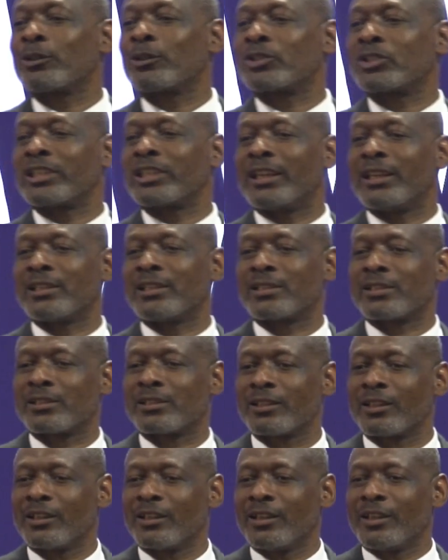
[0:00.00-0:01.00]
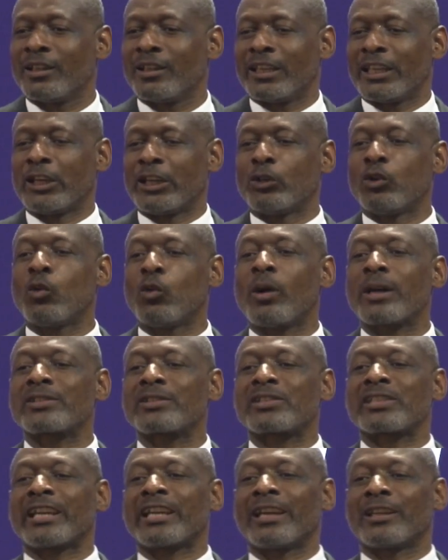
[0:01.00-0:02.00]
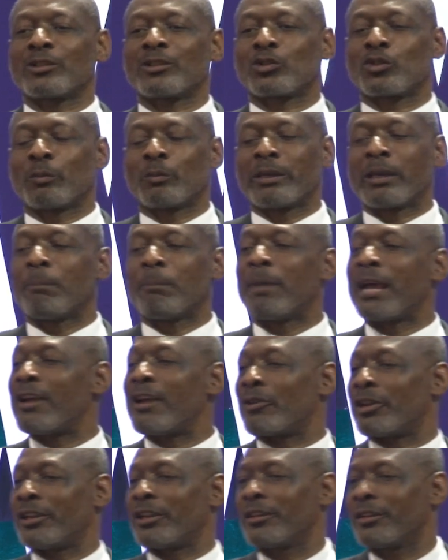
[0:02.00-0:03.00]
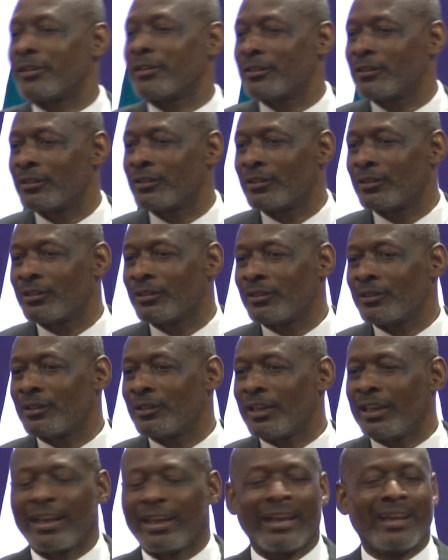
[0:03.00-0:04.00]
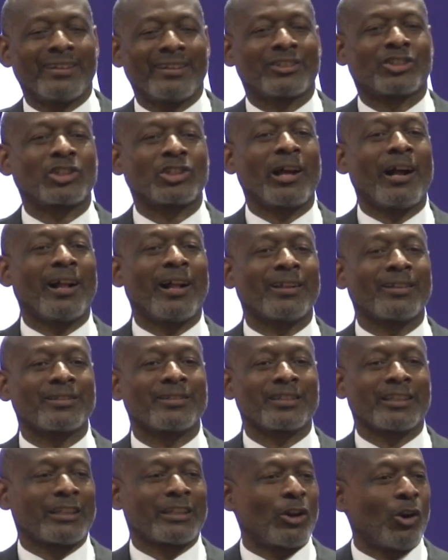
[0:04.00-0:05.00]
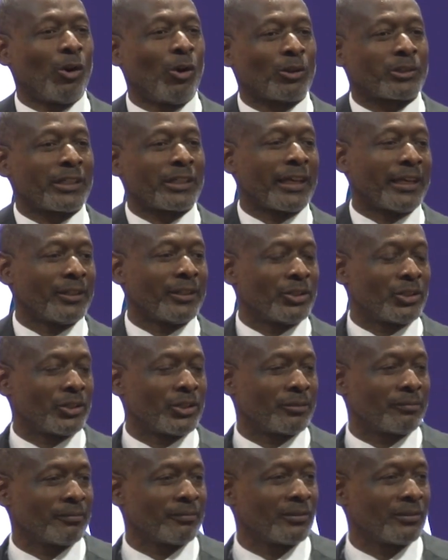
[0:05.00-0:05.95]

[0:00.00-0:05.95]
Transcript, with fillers: says, He who was said to be a barren had a child in old age.